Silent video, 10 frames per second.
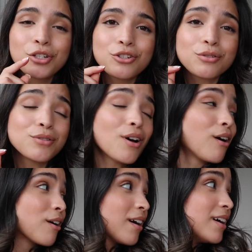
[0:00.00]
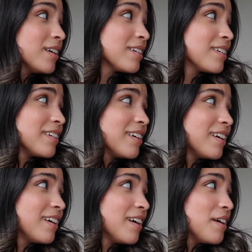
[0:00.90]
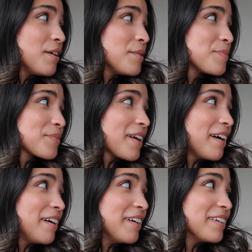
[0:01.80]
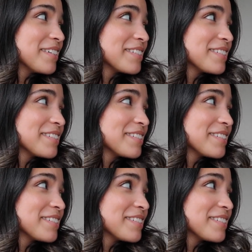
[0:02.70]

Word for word: to Zara. Hi.